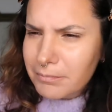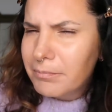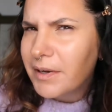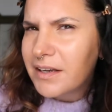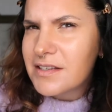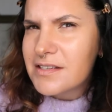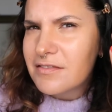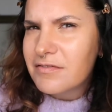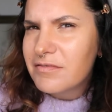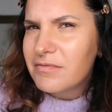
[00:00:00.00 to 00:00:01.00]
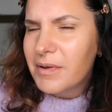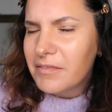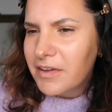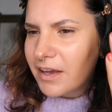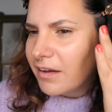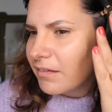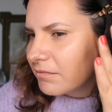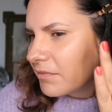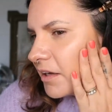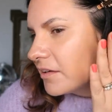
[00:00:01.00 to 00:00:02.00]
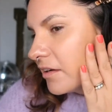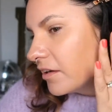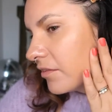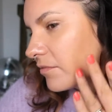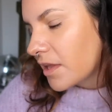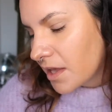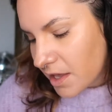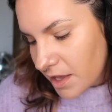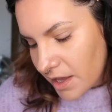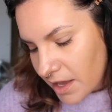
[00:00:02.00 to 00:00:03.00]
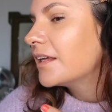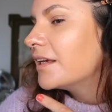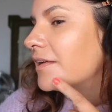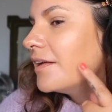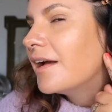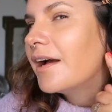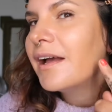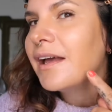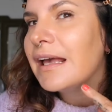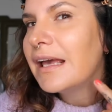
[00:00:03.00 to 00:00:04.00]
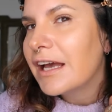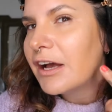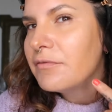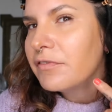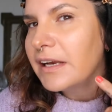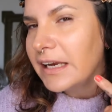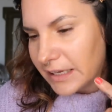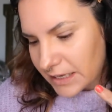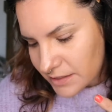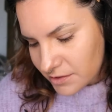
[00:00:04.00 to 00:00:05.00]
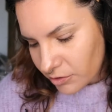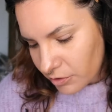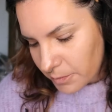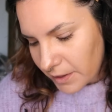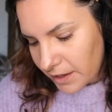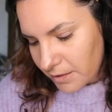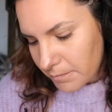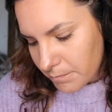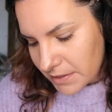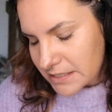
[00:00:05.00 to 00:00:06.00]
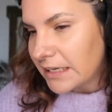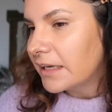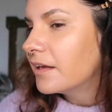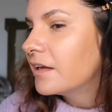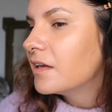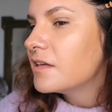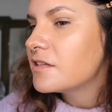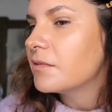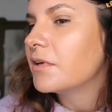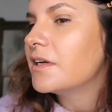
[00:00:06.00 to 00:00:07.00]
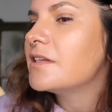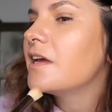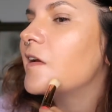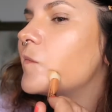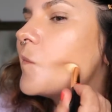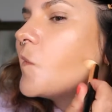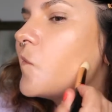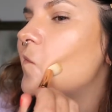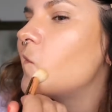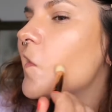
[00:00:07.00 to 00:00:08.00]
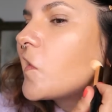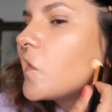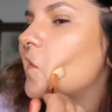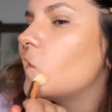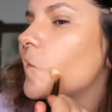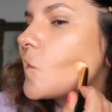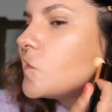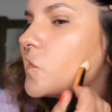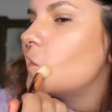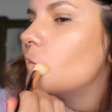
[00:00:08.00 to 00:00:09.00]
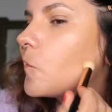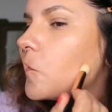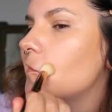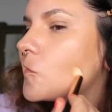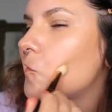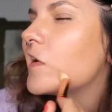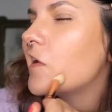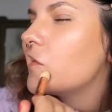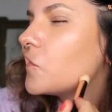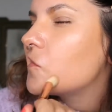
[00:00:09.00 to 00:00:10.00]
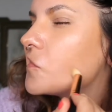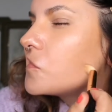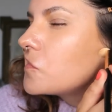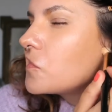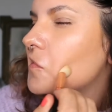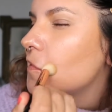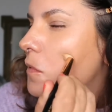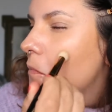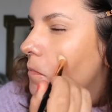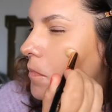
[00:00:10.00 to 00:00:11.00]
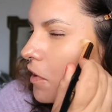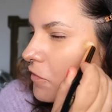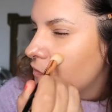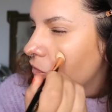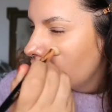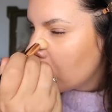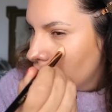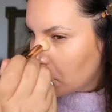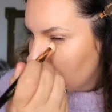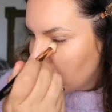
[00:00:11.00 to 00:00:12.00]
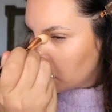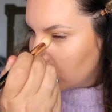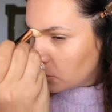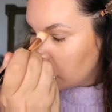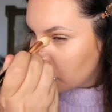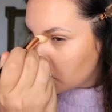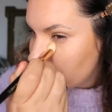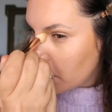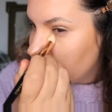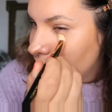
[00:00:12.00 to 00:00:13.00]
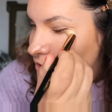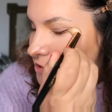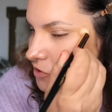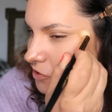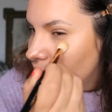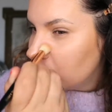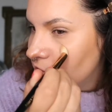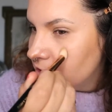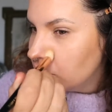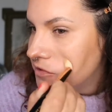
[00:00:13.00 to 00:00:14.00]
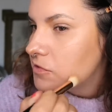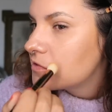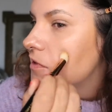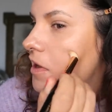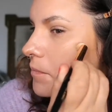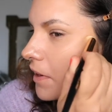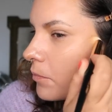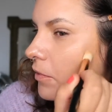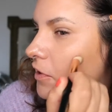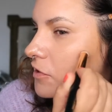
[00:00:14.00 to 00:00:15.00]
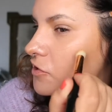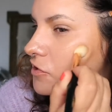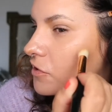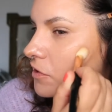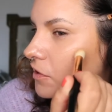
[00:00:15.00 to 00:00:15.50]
because of my finger, I don't know. Here I'm feeling it's gone a bit muddy, so I'm going to take my regular concealer brush and just buff. You could use a sponge, you could use a bigger brush,